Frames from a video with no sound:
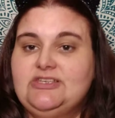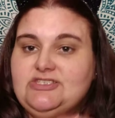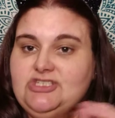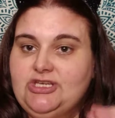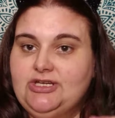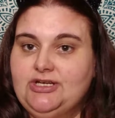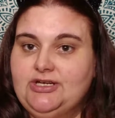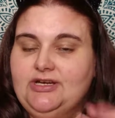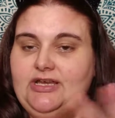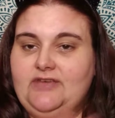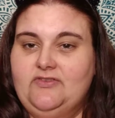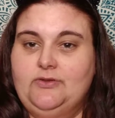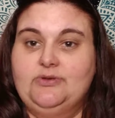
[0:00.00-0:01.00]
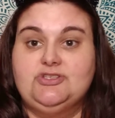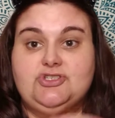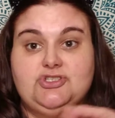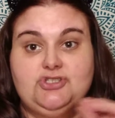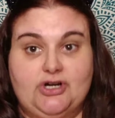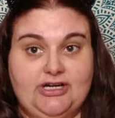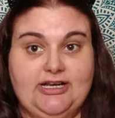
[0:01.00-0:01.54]
This year, even though it
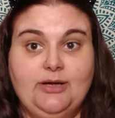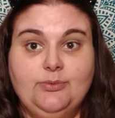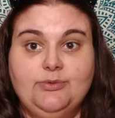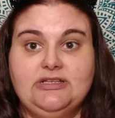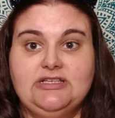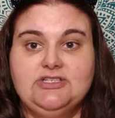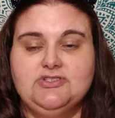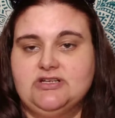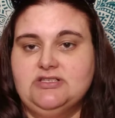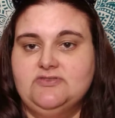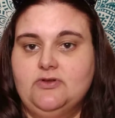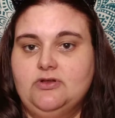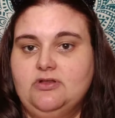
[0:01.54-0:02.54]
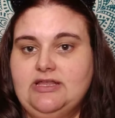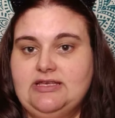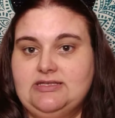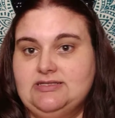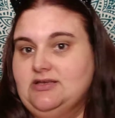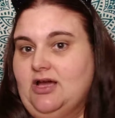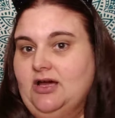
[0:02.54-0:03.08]
started out really stressful,
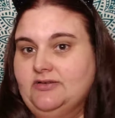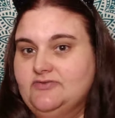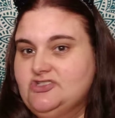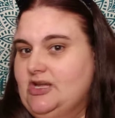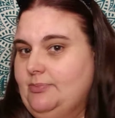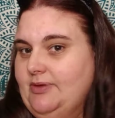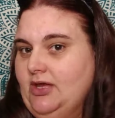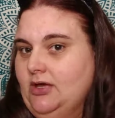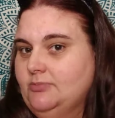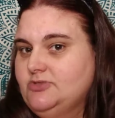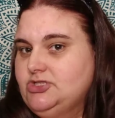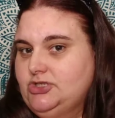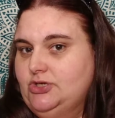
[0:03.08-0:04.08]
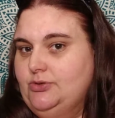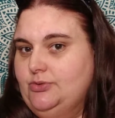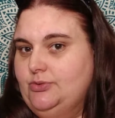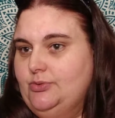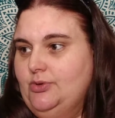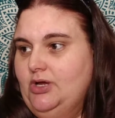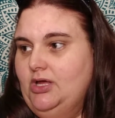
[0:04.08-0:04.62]
is kind of shaping up
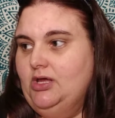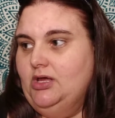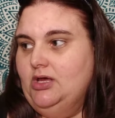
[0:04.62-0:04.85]
to